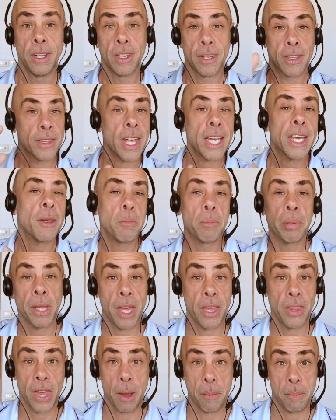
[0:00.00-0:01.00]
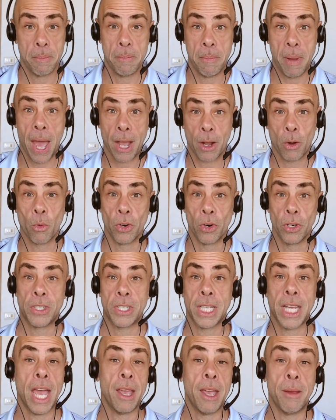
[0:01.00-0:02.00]
They can play that backwards
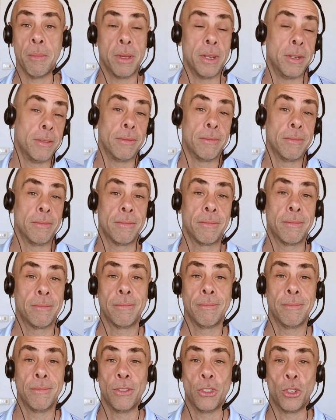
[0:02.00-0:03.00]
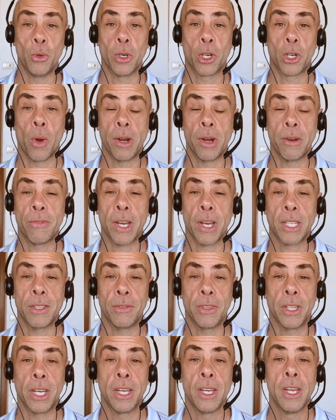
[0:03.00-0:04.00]
game and do it quite
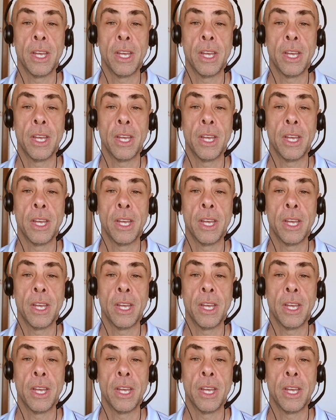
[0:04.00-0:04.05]
effectively.